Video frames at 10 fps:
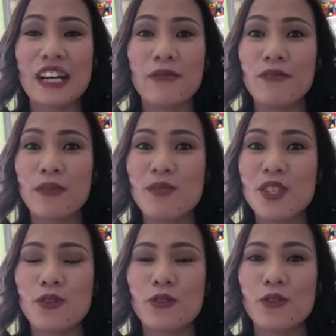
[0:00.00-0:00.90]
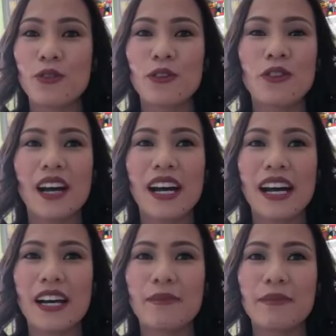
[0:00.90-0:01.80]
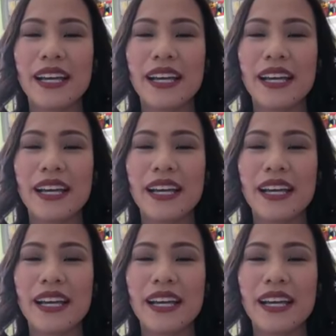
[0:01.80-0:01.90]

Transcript: um, from school, um,